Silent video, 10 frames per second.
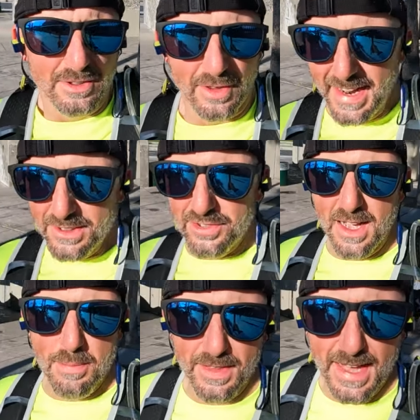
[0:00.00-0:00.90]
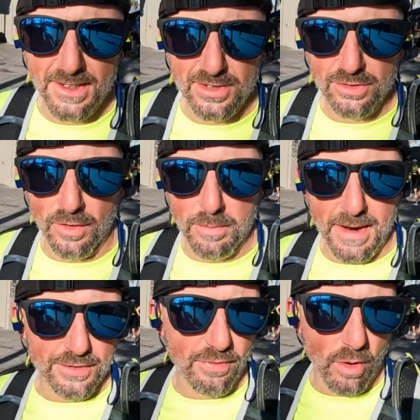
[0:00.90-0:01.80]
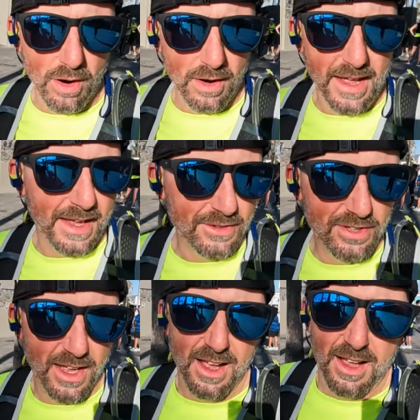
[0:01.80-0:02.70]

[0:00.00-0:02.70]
So the next thing about the Asics Novablast 4 is